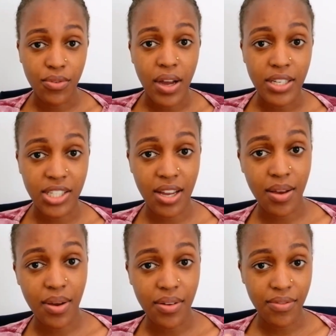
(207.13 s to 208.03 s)
For
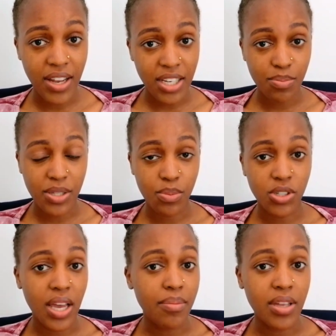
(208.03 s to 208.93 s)
a valid
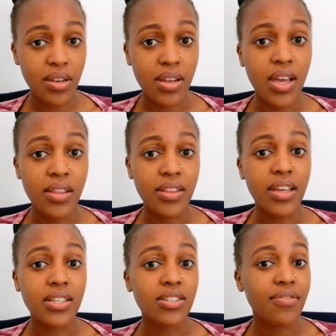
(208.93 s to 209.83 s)
passport, I mean
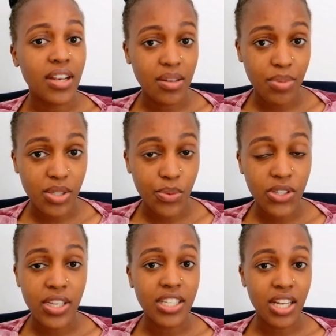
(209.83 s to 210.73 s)
the traveling
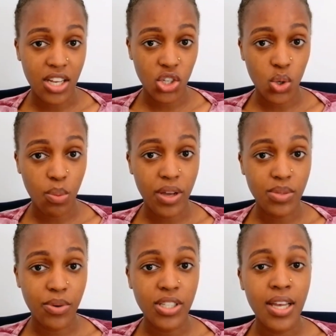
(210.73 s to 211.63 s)
passport, the international
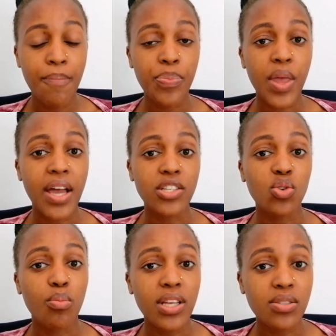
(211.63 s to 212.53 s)
passport,
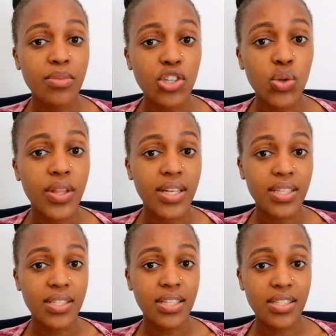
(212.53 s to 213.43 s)
and you must make sure
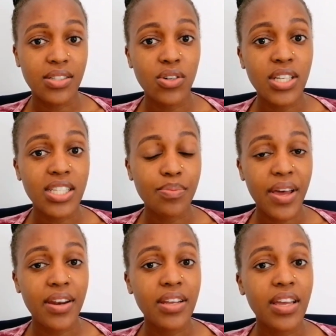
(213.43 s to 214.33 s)
that it is not
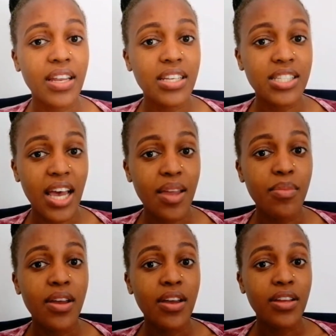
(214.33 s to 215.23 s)
expiring
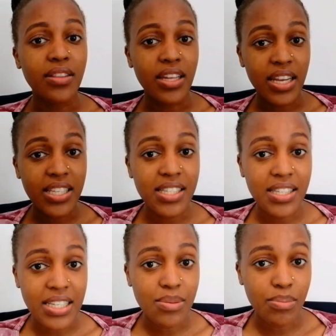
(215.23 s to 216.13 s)
anytime in the
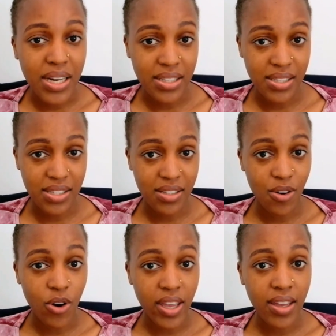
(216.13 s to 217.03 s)
next 6 months.
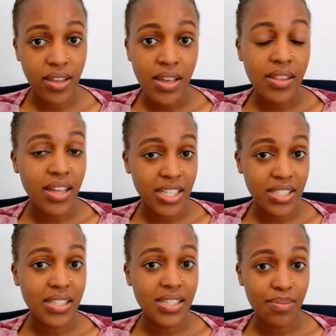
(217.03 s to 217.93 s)
Okay,
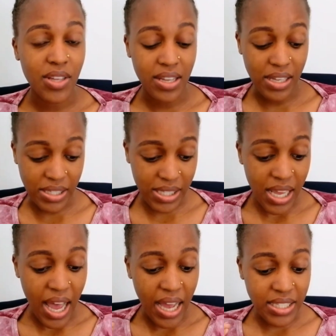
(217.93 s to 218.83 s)
that is something
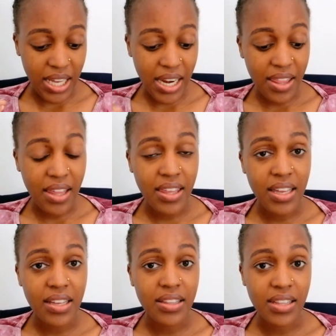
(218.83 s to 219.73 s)
else. And another
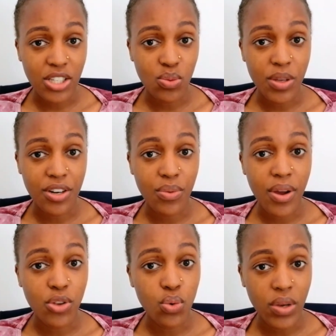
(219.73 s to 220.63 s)
thing that
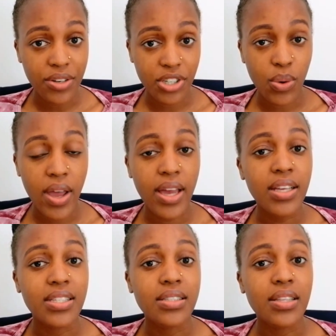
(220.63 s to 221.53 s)
you will
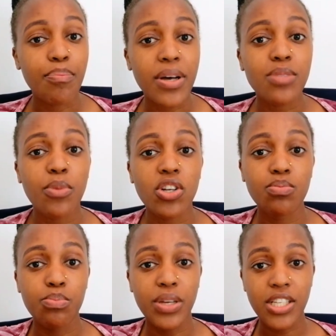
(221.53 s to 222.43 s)
require is the
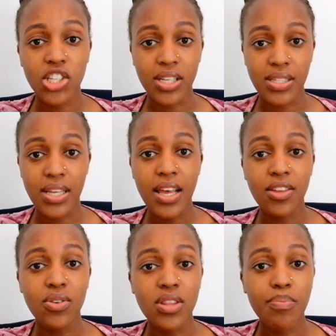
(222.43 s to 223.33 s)
passport pictures.
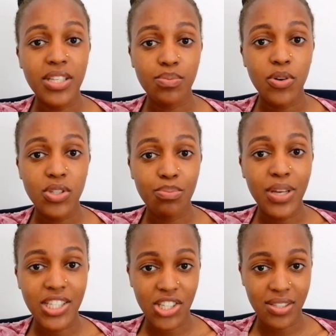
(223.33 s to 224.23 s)
The passport
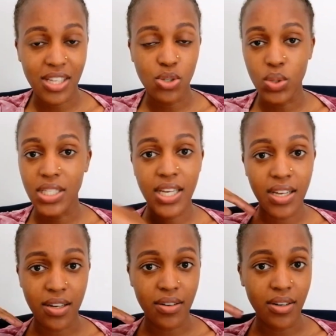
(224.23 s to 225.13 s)
pictures that we
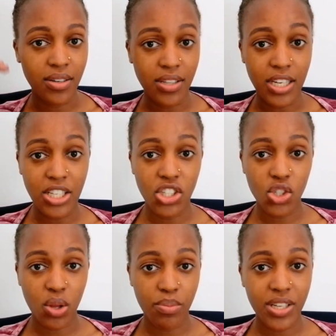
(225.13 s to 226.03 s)
take, the
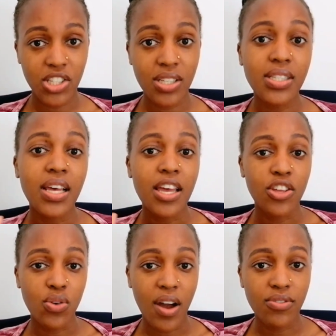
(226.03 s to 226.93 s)
digital pictures.
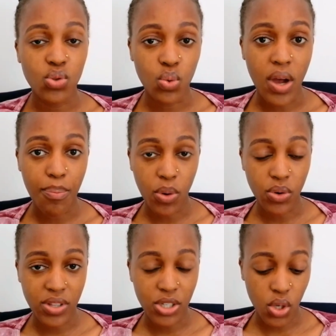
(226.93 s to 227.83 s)
You have to
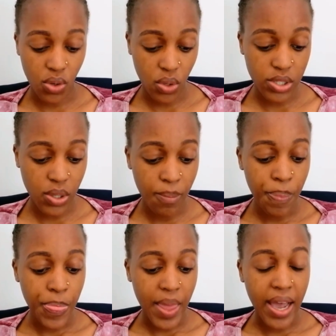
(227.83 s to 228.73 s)
upload that one
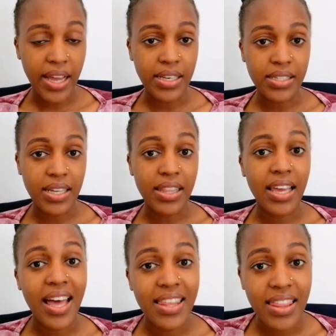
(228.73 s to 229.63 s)
also. And
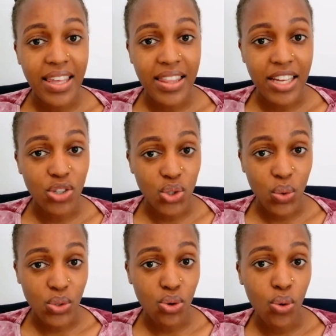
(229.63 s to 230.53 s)
the other thing that you
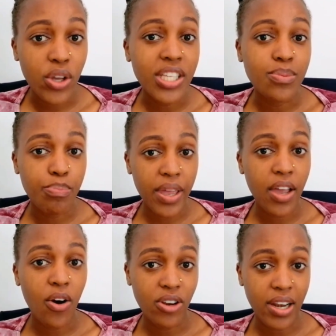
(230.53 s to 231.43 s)
should do is
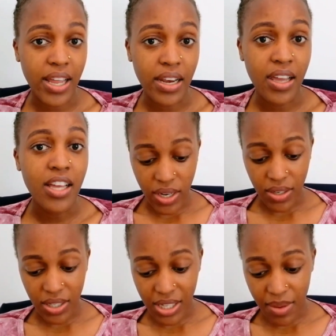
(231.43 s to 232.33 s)
pay online.
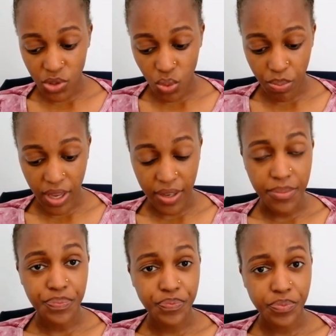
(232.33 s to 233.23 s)
When it comes to
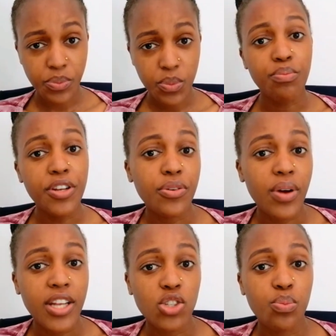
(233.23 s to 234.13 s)
pay, you would be
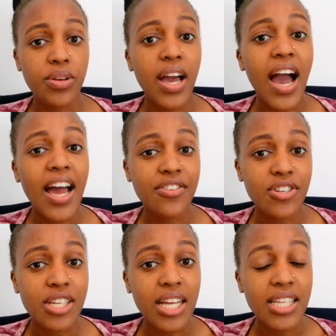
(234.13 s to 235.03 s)
required to pay
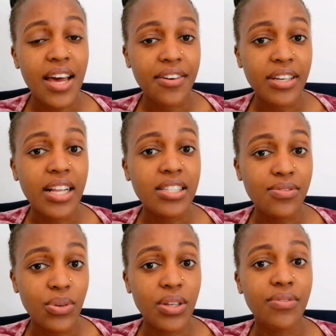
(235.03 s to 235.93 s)
100 Qatar
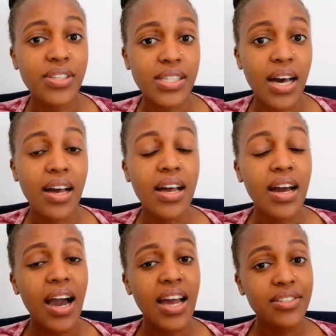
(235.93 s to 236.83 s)
riyals for the visa.
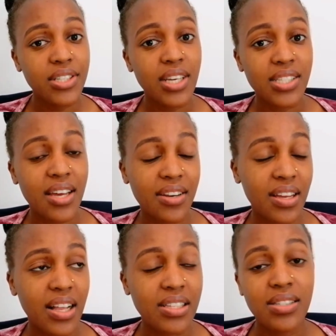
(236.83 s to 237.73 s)
100 Qatar
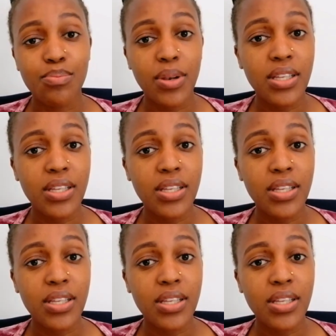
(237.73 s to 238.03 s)
riyals.